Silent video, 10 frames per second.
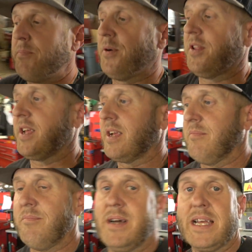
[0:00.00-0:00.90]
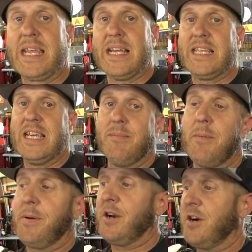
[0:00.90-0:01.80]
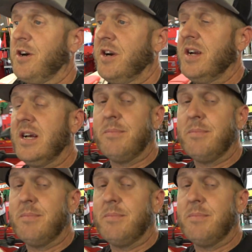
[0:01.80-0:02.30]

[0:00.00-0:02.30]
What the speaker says: pulling my KTM up here